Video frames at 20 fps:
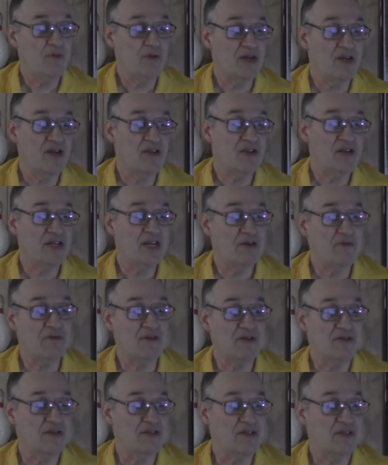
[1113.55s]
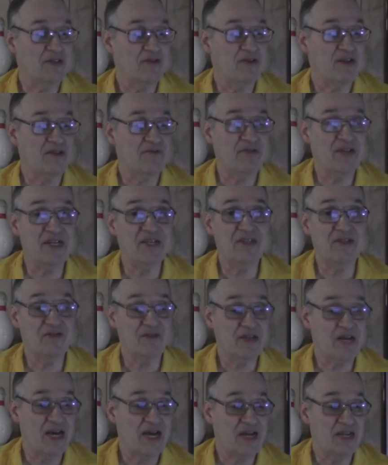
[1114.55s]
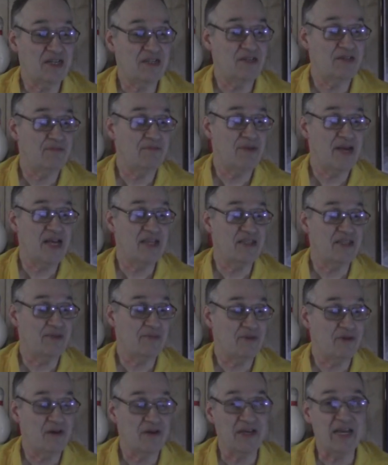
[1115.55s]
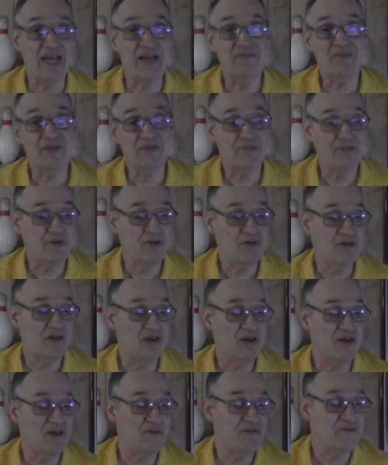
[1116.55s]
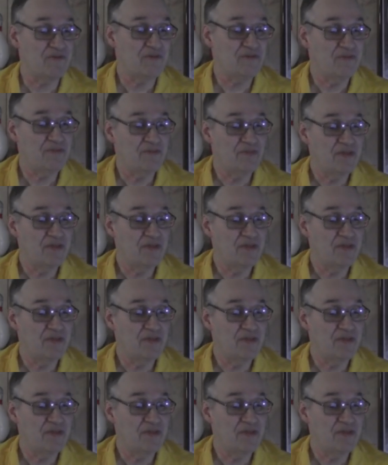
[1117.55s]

when other networks are showing regional college basketball games and pro golf.